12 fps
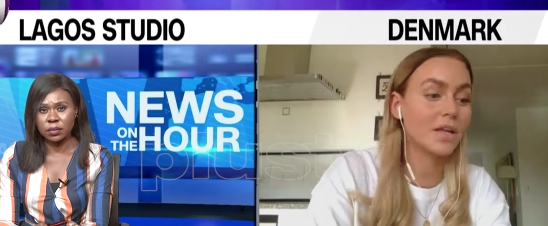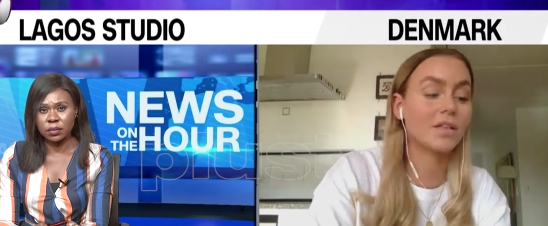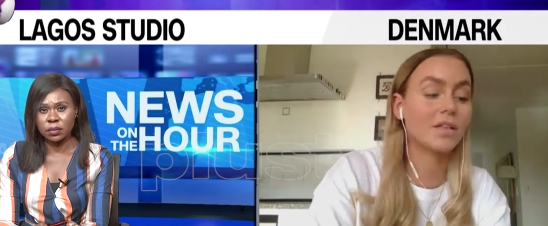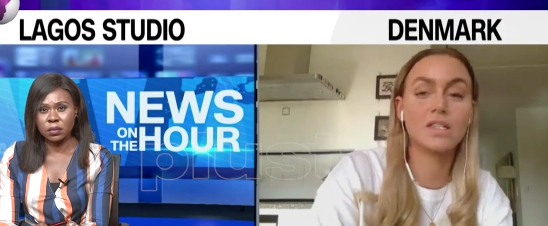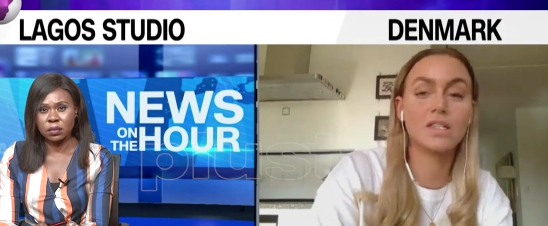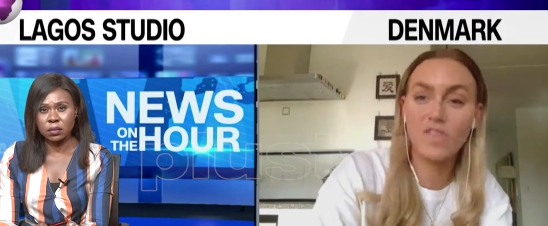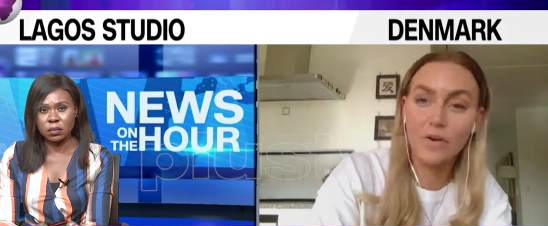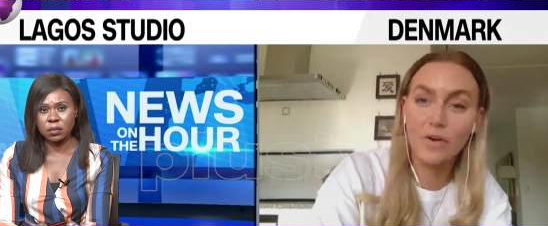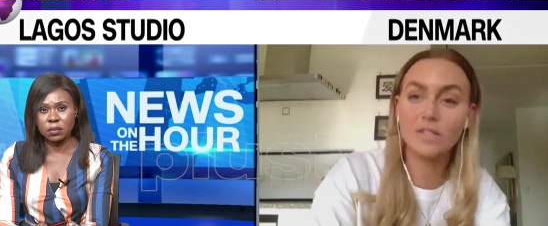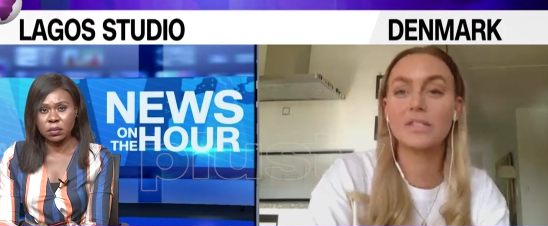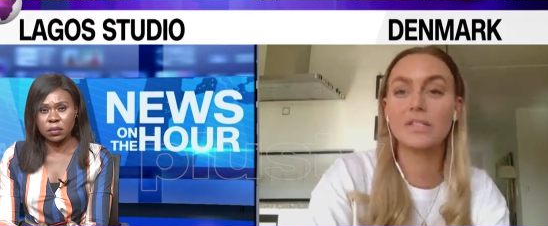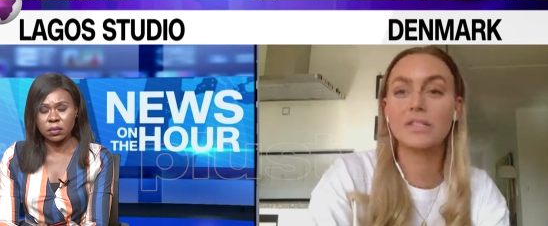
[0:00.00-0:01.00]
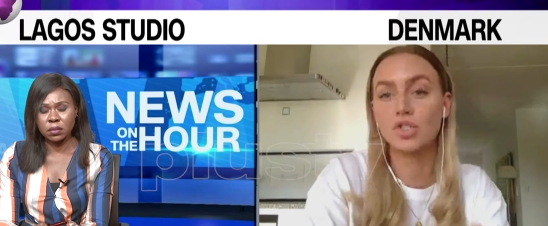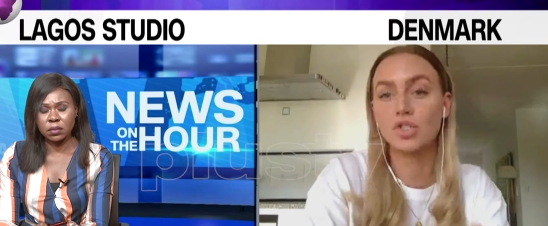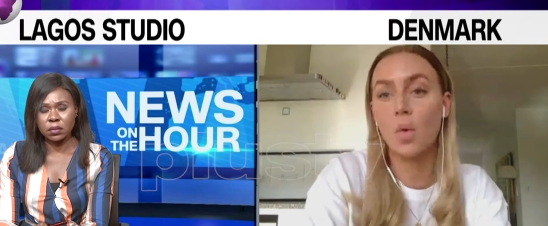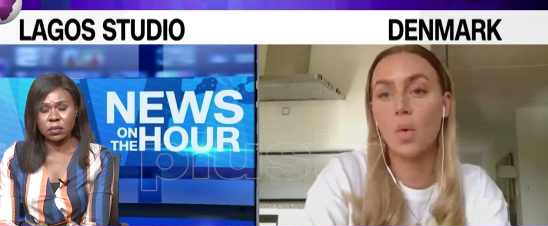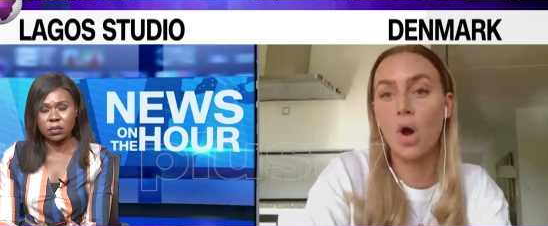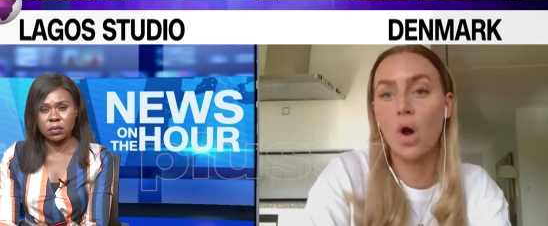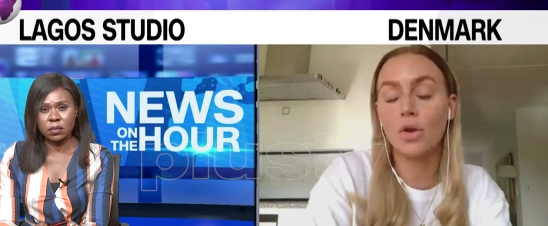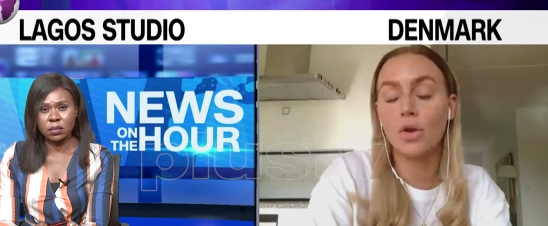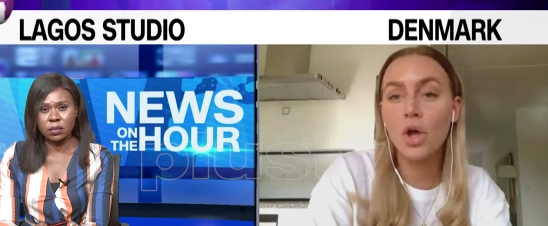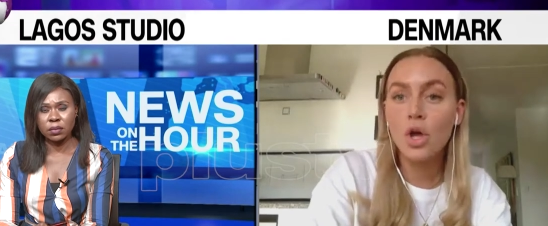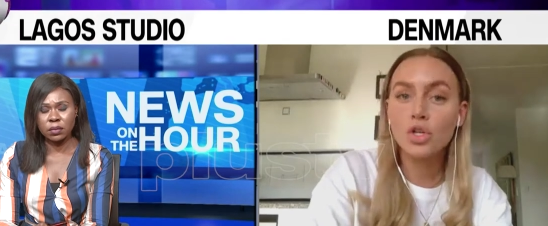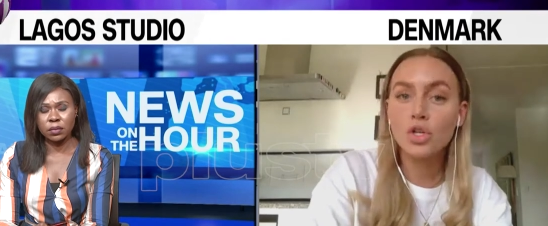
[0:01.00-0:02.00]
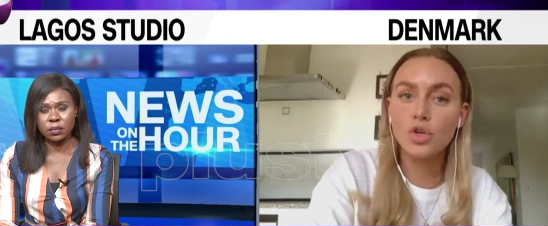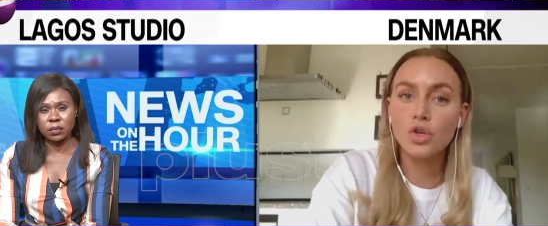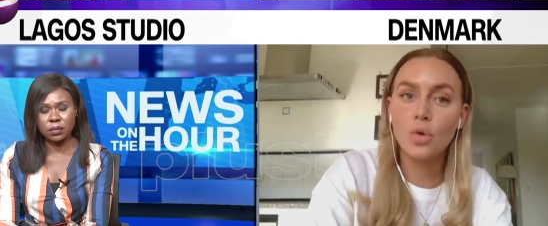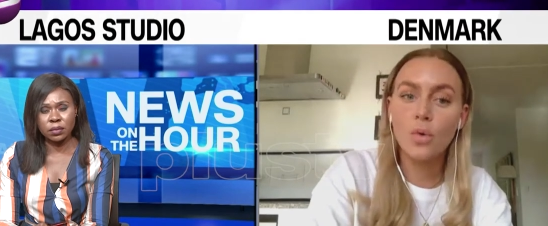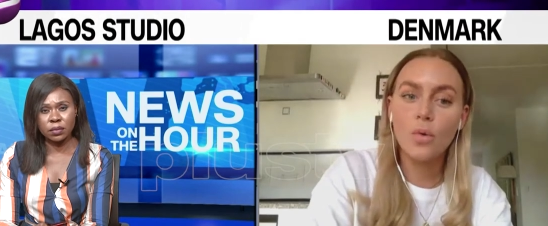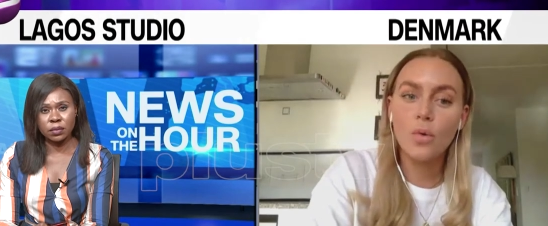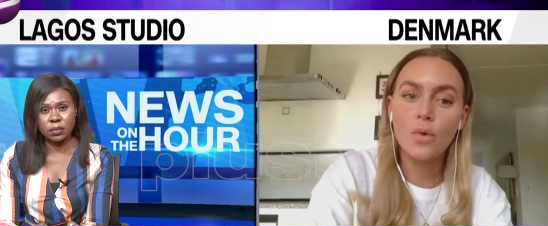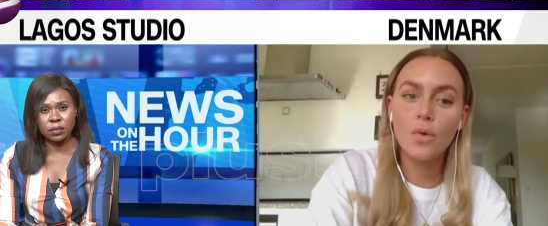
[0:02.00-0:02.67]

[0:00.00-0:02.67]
Speaker 1: uh, these viruses and so on so